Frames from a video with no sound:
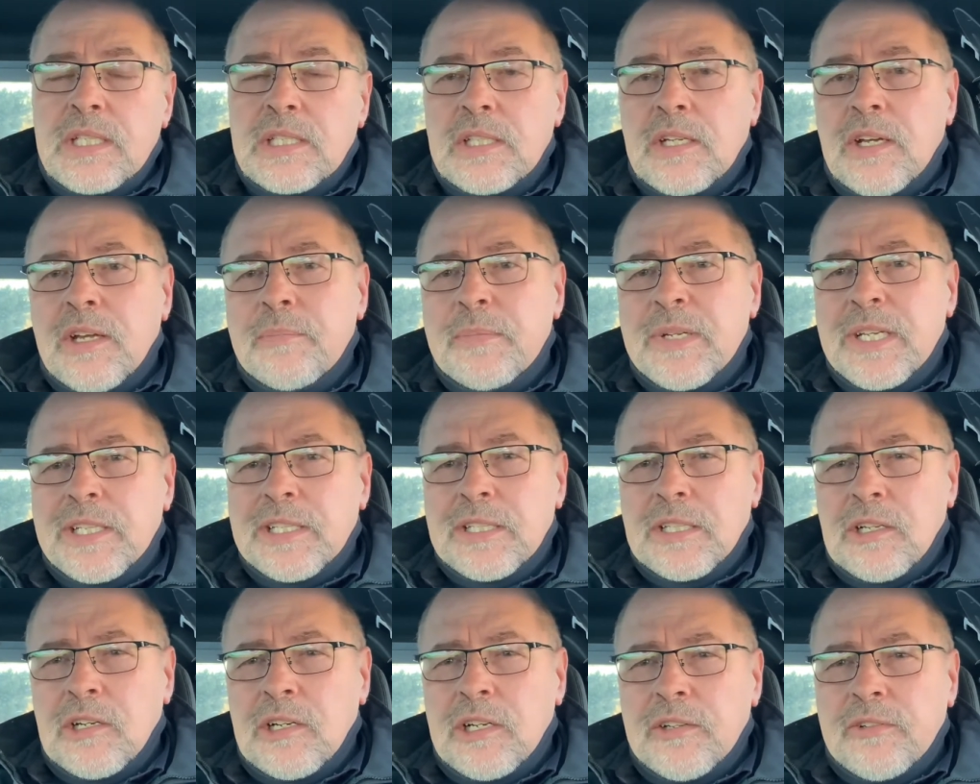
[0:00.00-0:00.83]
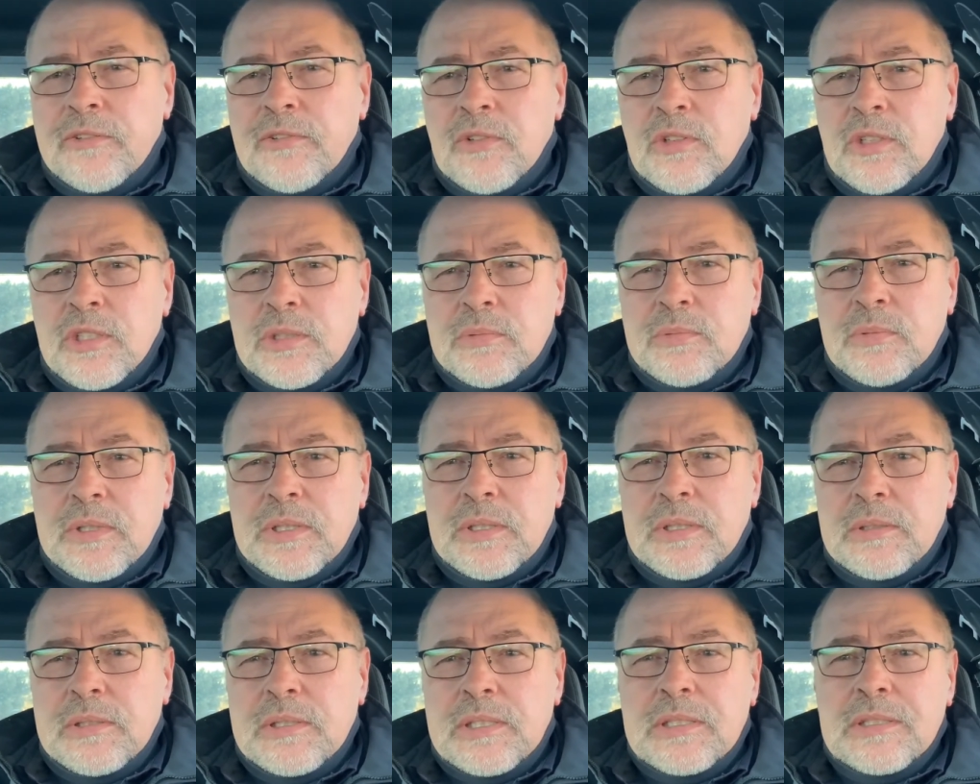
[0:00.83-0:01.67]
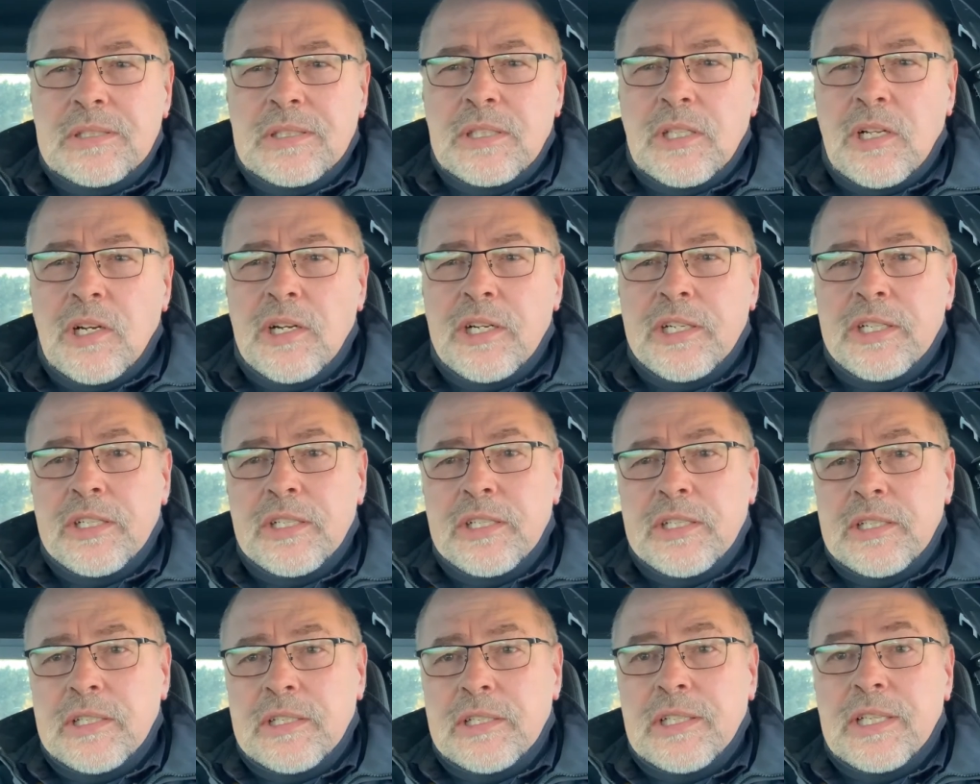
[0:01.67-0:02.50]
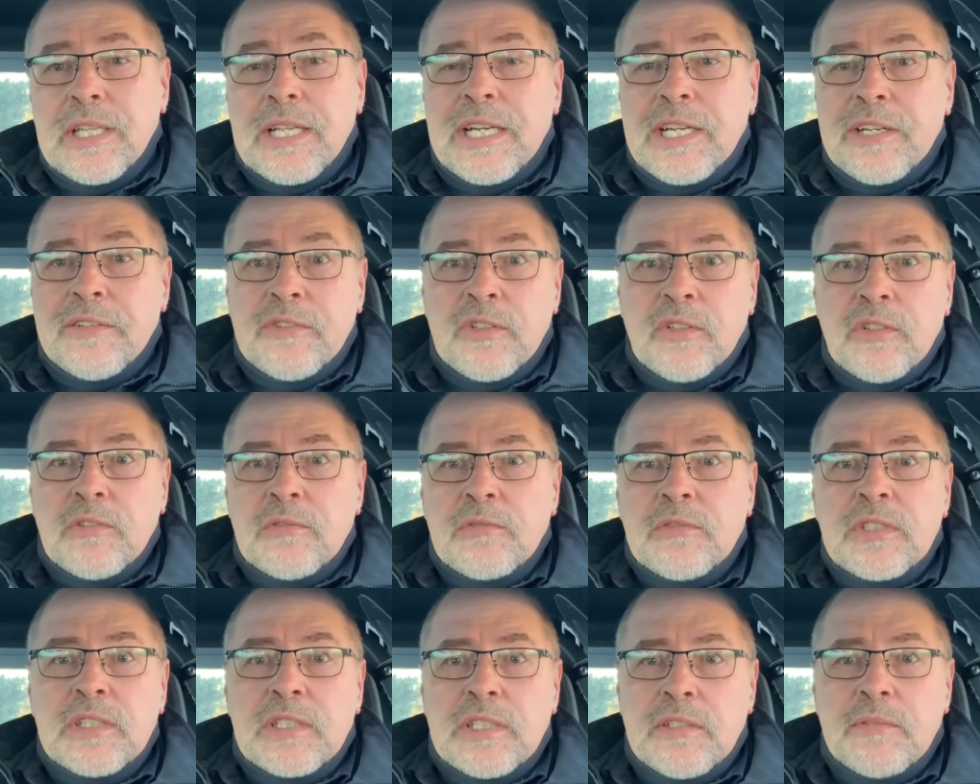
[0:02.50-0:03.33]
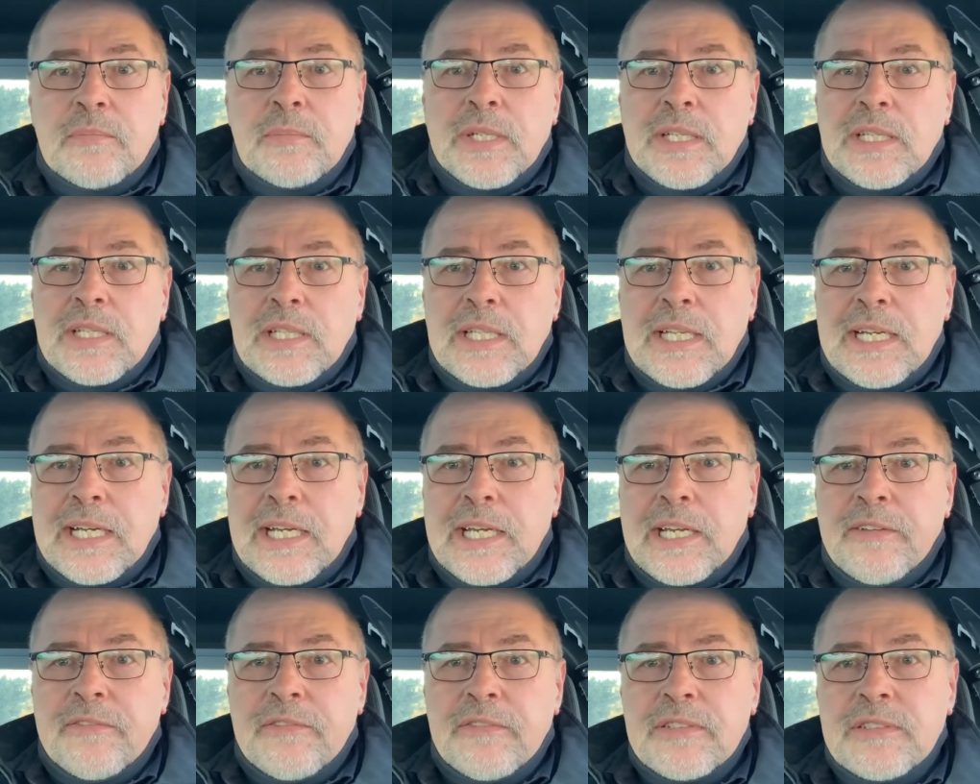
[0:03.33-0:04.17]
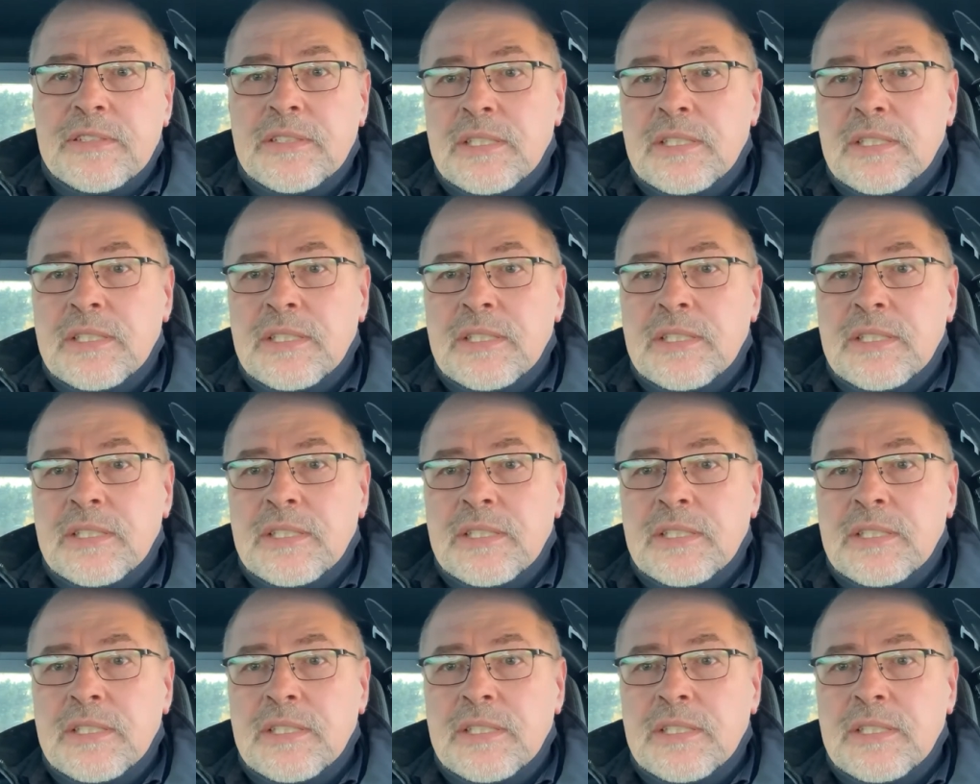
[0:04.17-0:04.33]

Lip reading: Now, I've been in law enforcement longer than a lot of you have been alive.